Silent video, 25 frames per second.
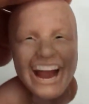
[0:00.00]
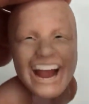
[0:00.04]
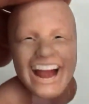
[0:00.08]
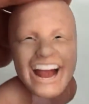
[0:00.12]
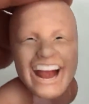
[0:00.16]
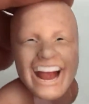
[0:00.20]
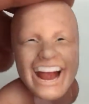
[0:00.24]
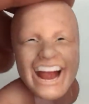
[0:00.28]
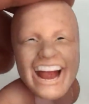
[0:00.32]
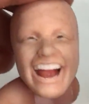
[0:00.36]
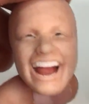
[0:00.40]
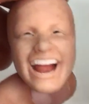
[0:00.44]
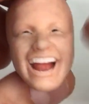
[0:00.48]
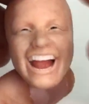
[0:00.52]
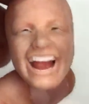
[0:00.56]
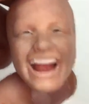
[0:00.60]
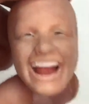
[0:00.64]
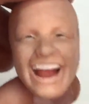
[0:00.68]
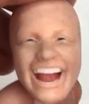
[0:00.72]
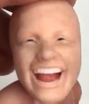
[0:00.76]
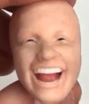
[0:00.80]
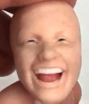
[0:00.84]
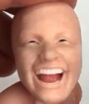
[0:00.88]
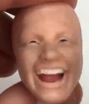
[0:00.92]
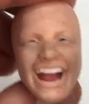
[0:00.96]
us to
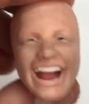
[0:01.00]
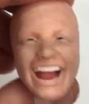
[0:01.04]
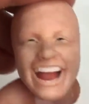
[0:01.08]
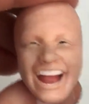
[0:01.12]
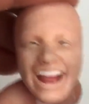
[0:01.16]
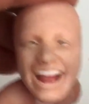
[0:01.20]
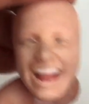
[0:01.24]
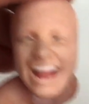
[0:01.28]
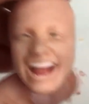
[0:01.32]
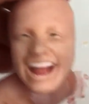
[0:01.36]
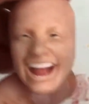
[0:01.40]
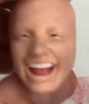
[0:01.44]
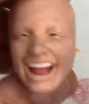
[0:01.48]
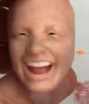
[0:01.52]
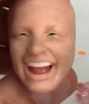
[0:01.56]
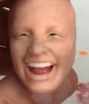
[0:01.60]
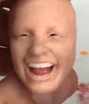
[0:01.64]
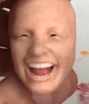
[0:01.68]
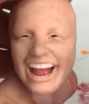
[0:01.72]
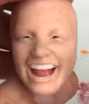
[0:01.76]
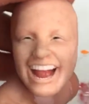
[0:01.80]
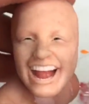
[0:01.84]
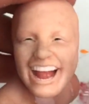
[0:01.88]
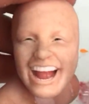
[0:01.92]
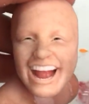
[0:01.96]
post long
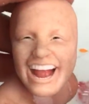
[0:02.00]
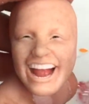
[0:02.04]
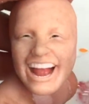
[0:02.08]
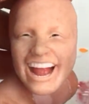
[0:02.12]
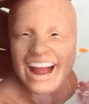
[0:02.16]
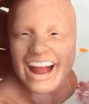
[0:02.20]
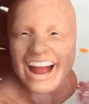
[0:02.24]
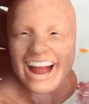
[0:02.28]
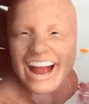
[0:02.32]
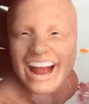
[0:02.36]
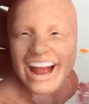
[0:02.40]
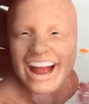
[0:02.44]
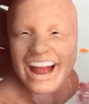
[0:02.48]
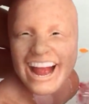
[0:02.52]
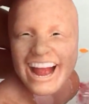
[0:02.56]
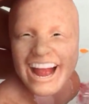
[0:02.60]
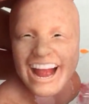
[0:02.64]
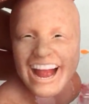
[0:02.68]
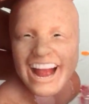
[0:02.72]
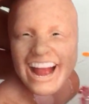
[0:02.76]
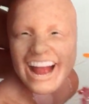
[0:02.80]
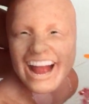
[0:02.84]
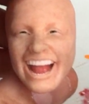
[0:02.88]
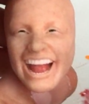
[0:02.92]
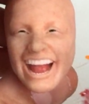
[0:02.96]
stuff,
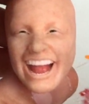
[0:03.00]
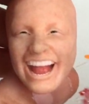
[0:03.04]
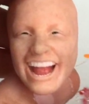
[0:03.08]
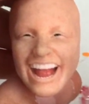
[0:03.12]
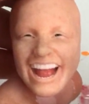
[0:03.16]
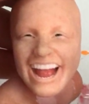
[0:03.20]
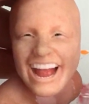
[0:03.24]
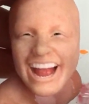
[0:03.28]
educational.